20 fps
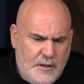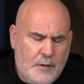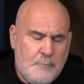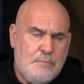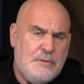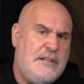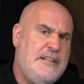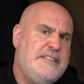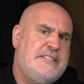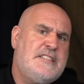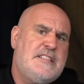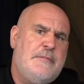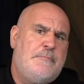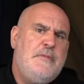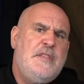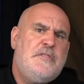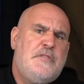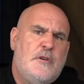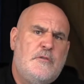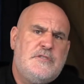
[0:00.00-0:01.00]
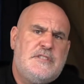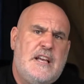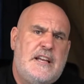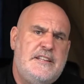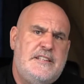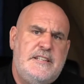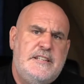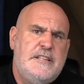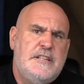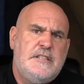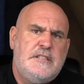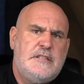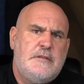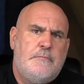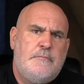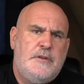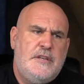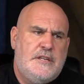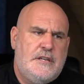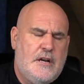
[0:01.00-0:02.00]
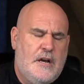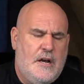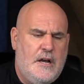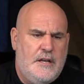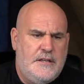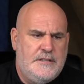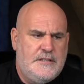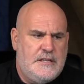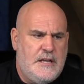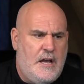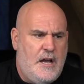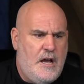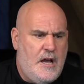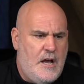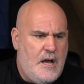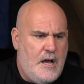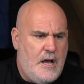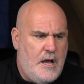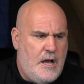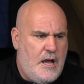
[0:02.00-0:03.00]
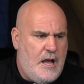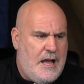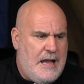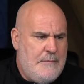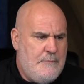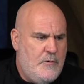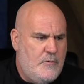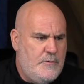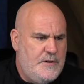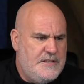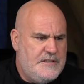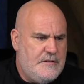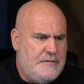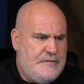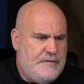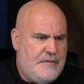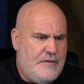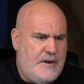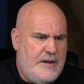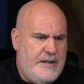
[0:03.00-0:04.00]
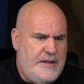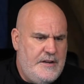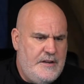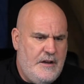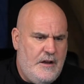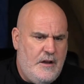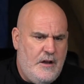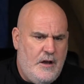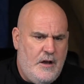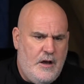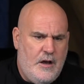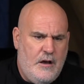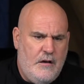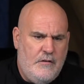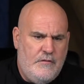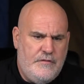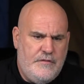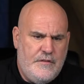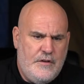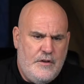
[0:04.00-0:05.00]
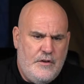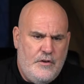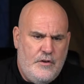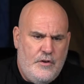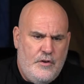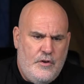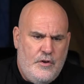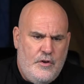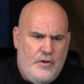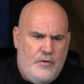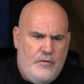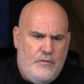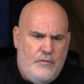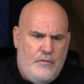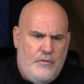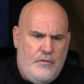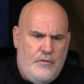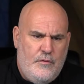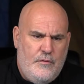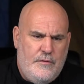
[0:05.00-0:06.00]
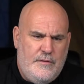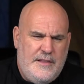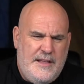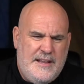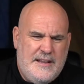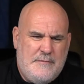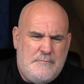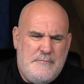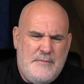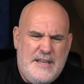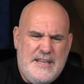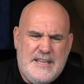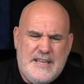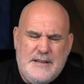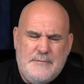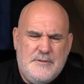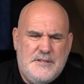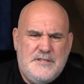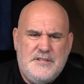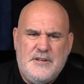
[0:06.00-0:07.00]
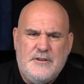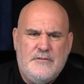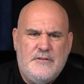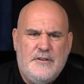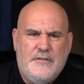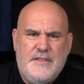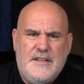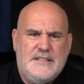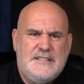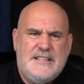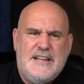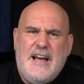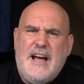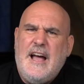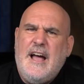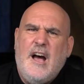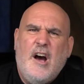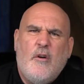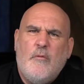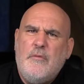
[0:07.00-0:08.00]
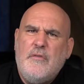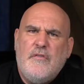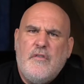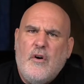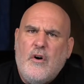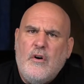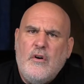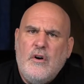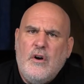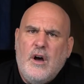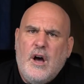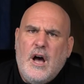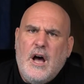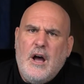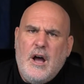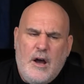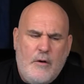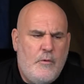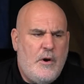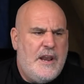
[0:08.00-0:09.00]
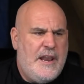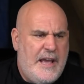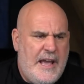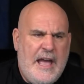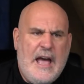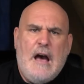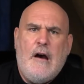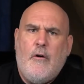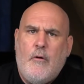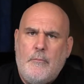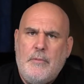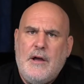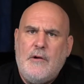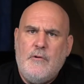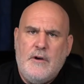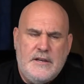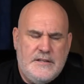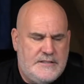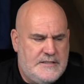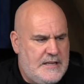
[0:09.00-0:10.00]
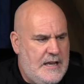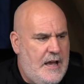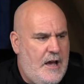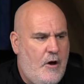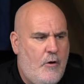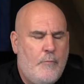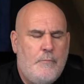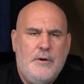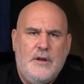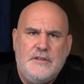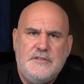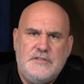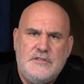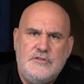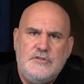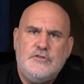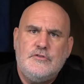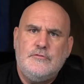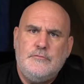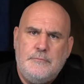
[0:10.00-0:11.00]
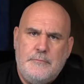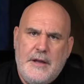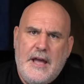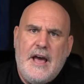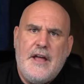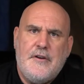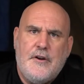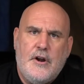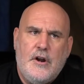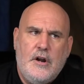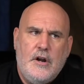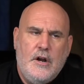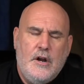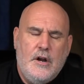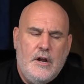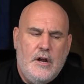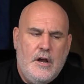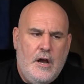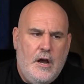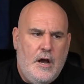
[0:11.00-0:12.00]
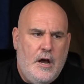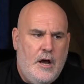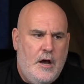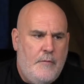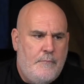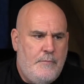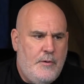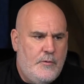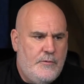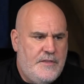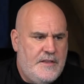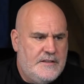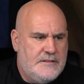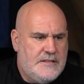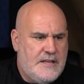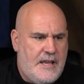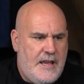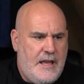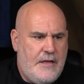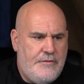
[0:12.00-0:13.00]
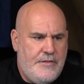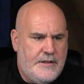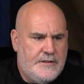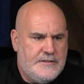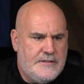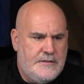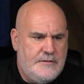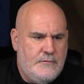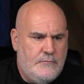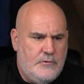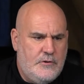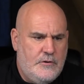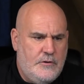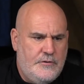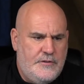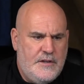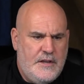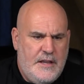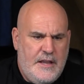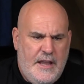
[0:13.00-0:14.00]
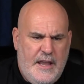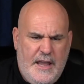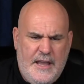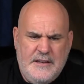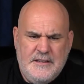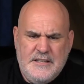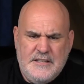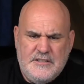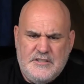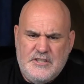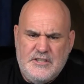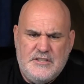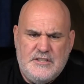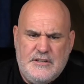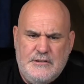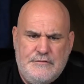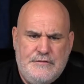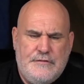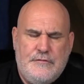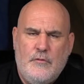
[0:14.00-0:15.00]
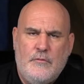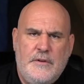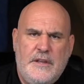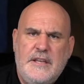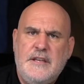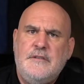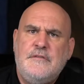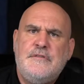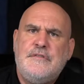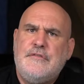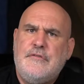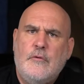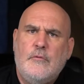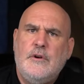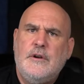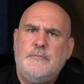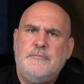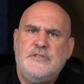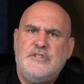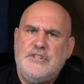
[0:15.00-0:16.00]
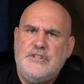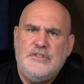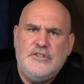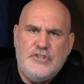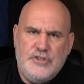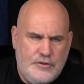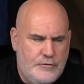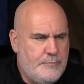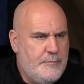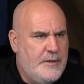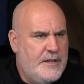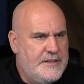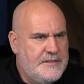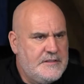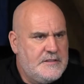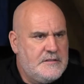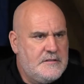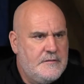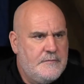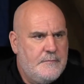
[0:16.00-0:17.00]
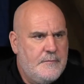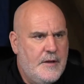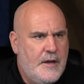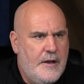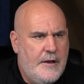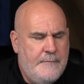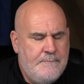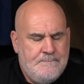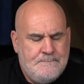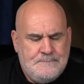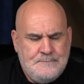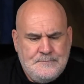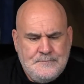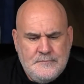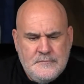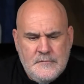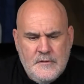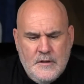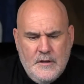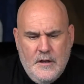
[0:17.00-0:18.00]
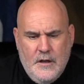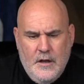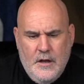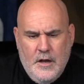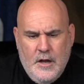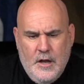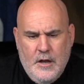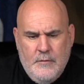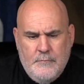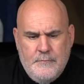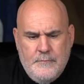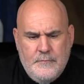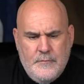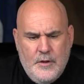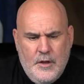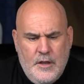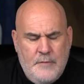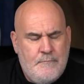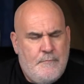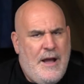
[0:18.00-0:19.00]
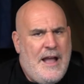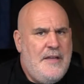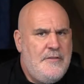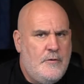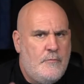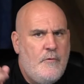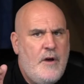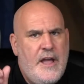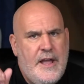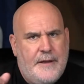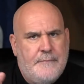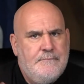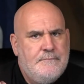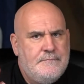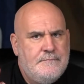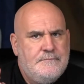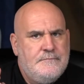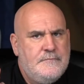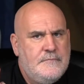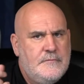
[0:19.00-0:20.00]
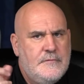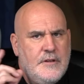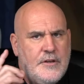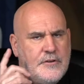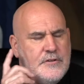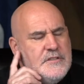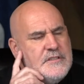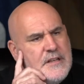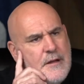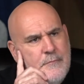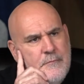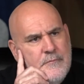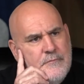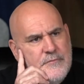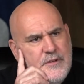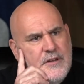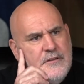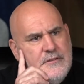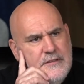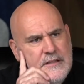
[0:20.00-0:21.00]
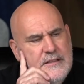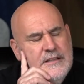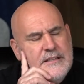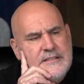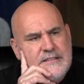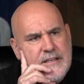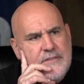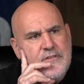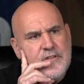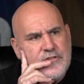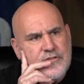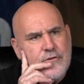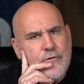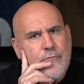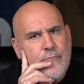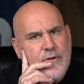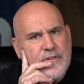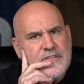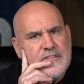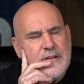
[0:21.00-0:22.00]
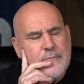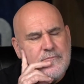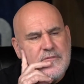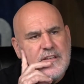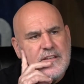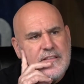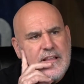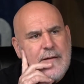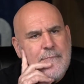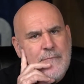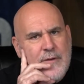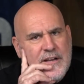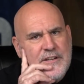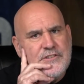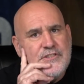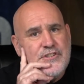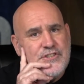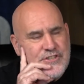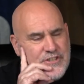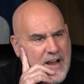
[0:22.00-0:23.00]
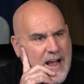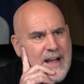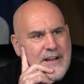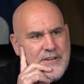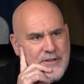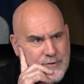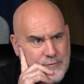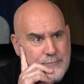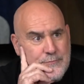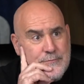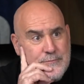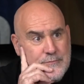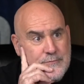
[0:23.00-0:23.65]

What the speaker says: please submit those ideas because I'm always afraid of like making material that's not helpful. I want to help. I want us to help us do better, both as Catholics in the world and as just informed humans. And by the way, here's something. Let's end the show with something that might shock you.